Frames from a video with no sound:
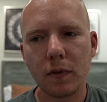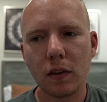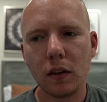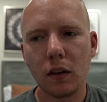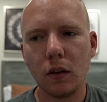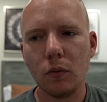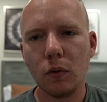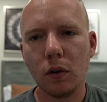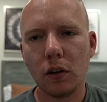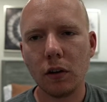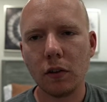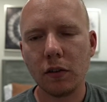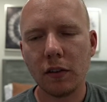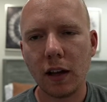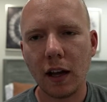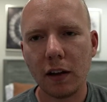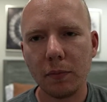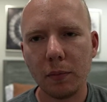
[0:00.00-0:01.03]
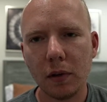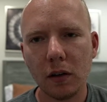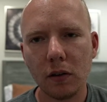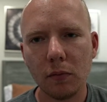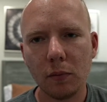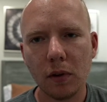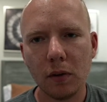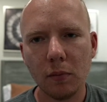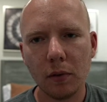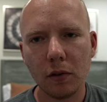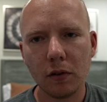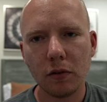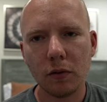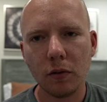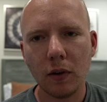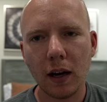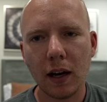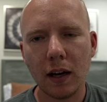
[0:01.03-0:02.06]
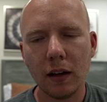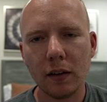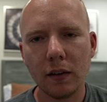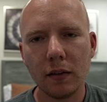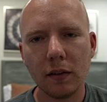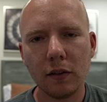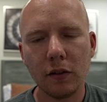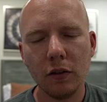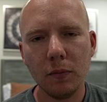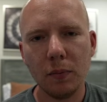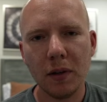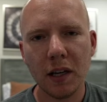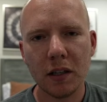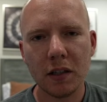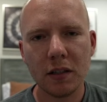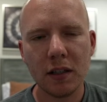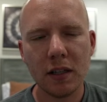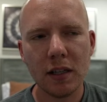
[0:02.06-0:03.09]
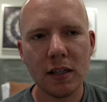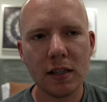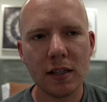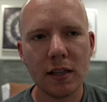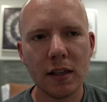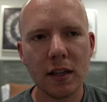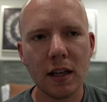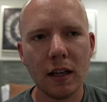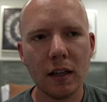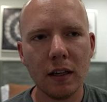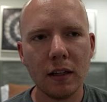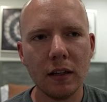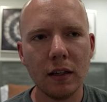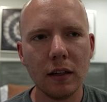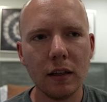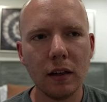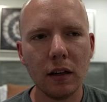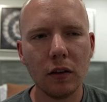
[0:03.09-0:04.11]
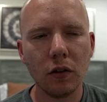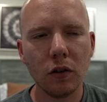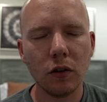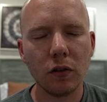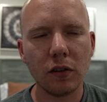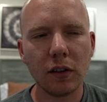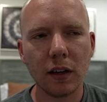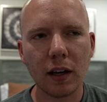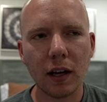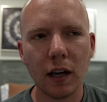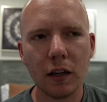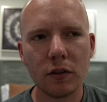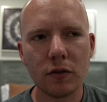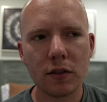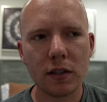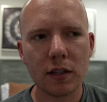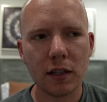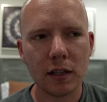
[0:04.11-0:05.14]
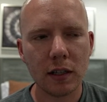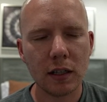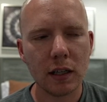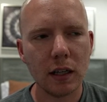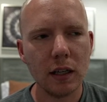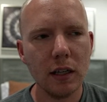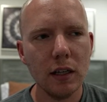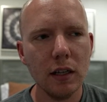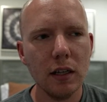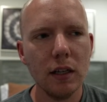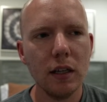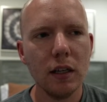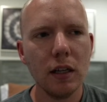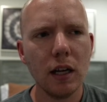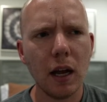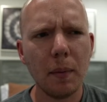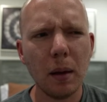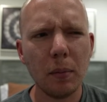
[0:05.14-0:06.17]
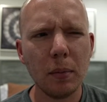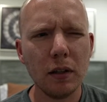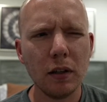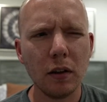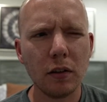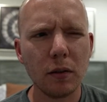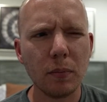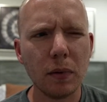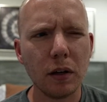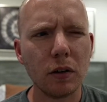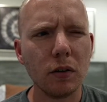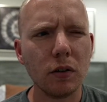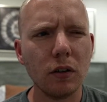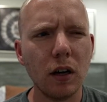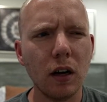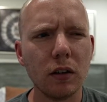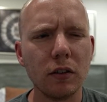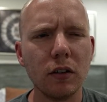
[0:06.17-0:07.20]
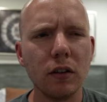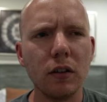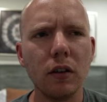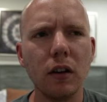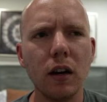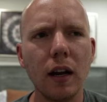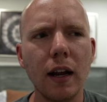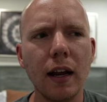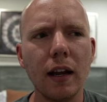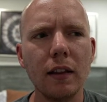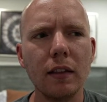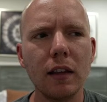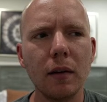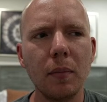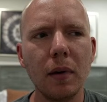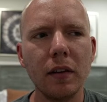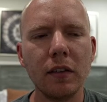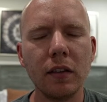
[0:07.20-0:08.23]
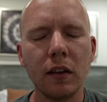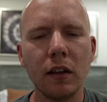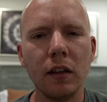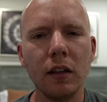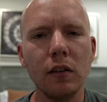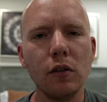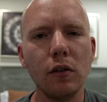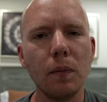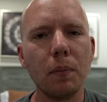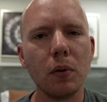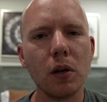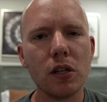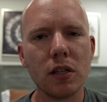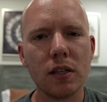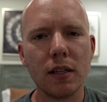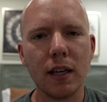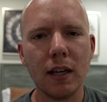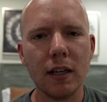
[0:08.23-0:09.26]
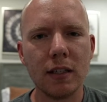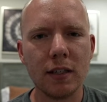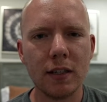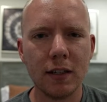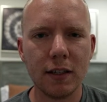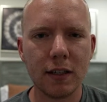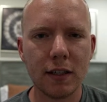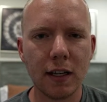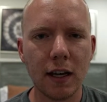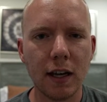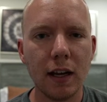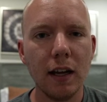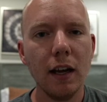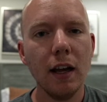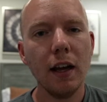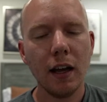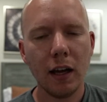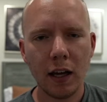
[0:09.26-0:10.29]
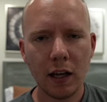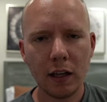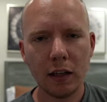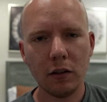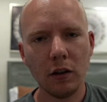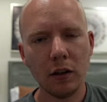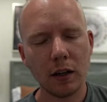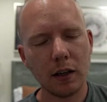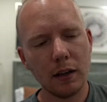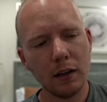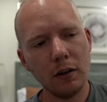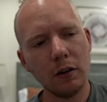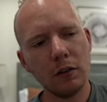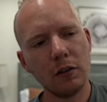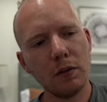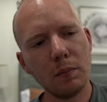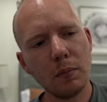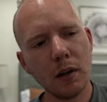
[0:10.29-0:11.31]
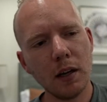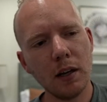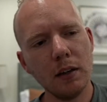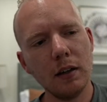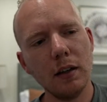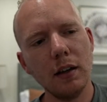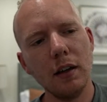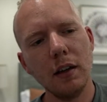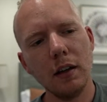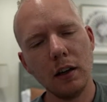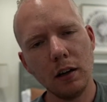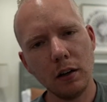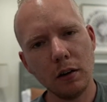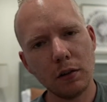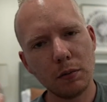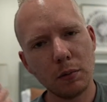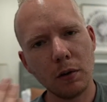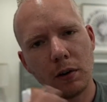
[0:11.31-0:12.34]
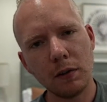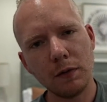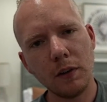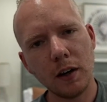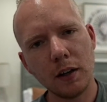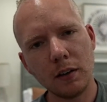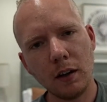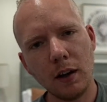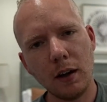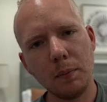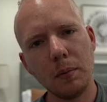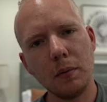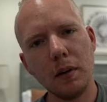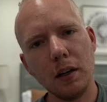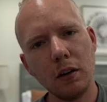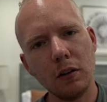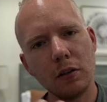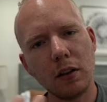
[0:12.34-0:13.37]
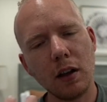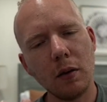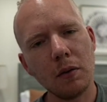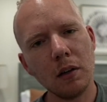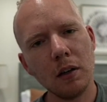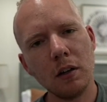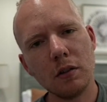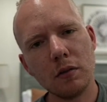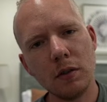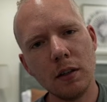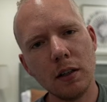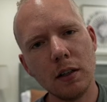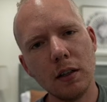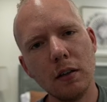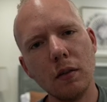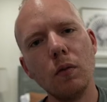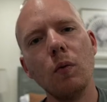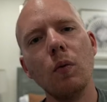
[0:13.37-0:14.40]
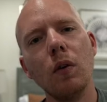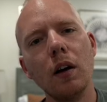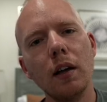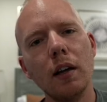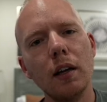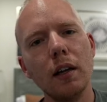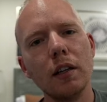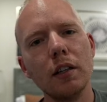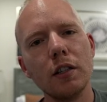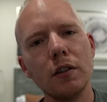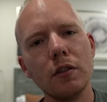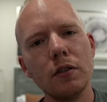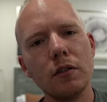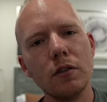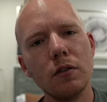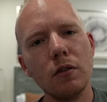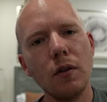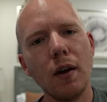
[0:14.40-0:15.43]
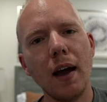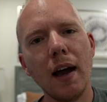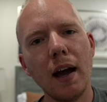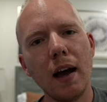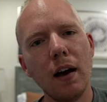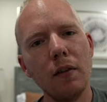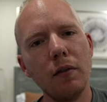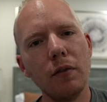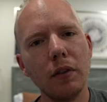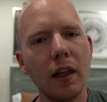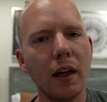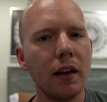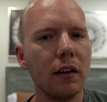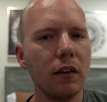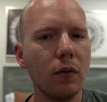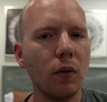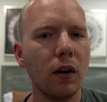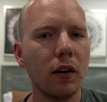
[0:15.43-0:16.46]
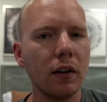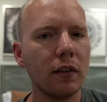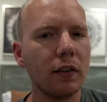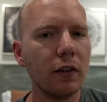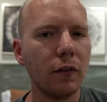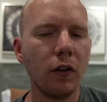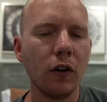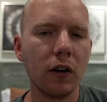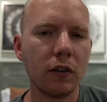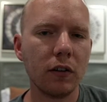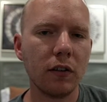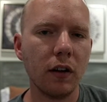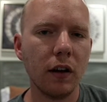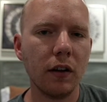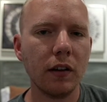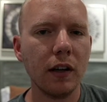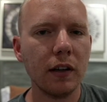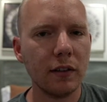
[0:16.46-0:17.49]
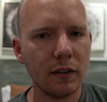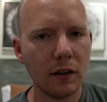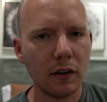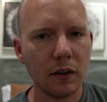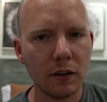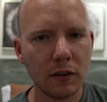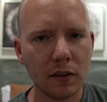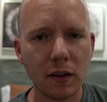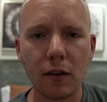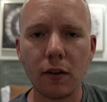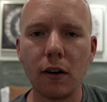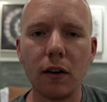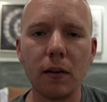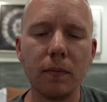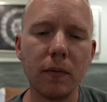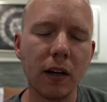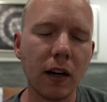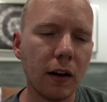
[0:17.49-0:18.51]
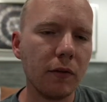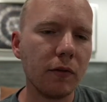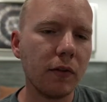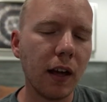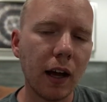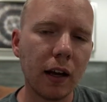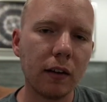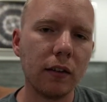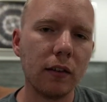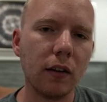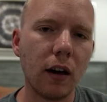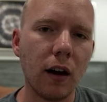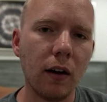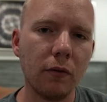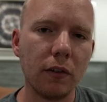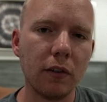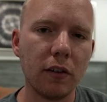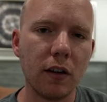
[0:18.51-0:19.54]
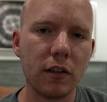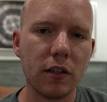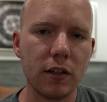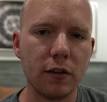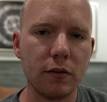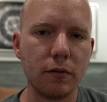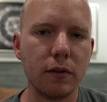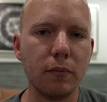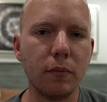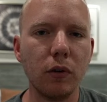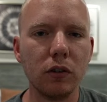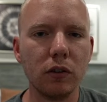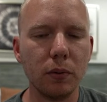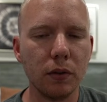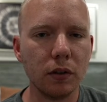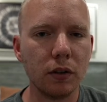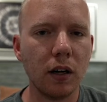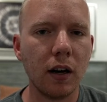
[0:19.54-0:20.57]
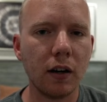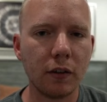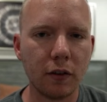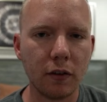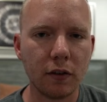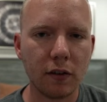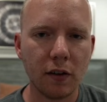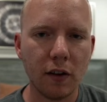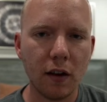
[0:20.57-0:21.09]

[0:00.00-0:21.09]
one of their staff members who has 2 PhDs, and then the neuropsychiatrist, I think, and maybe another medical doctor. And they basically do a presentation to say, hey, look, here's your brain. Here's where it's fucked up. Here's how we're going to treat it. What issues do you have that you want us to focus on, et cetera, et cetera. And I've had conversations with multiple doctors